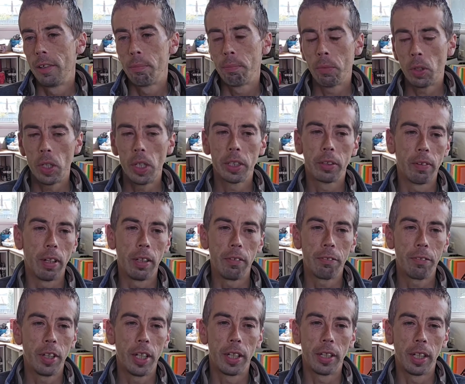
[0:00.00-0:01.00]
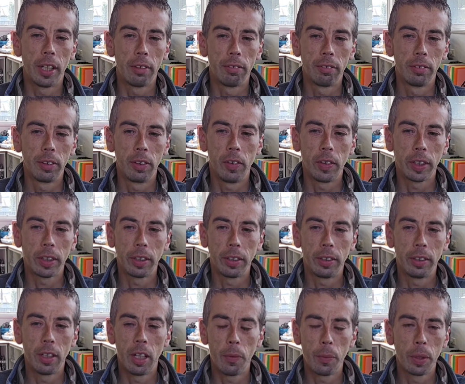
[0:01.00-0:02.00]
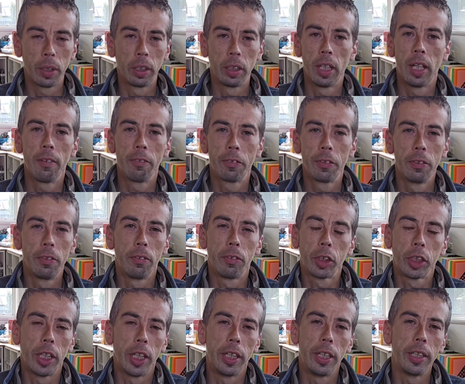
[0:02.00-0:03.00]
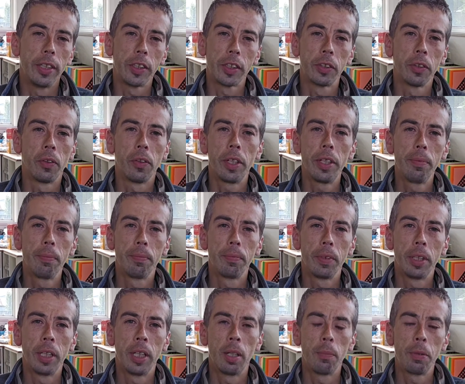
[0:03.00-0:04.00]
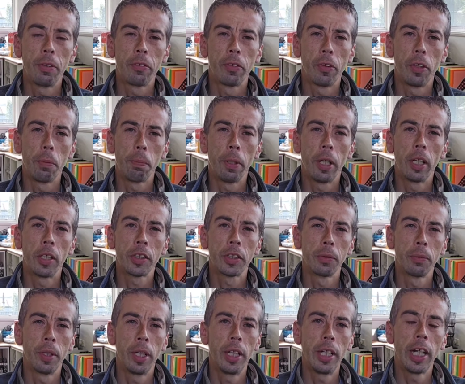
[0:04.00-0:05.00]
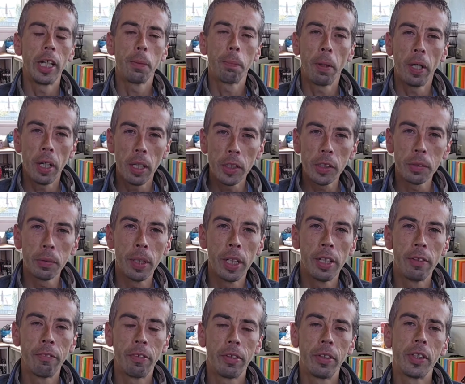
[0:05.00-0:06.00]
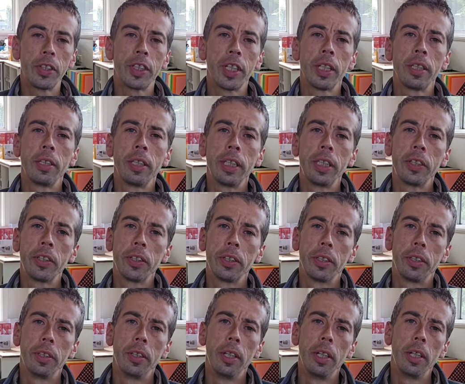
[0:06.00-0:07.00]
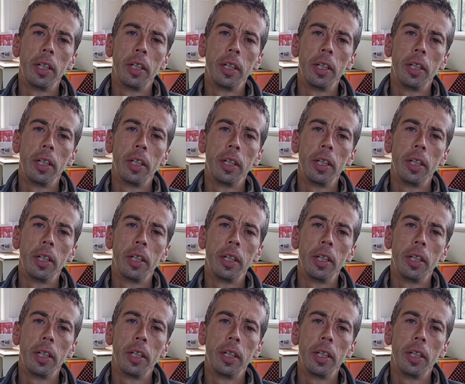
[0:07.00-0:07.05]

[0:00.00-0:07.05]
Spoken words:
my grandfather, I would have loved to have shared his story before he passed away, and he passed away very suddenly too.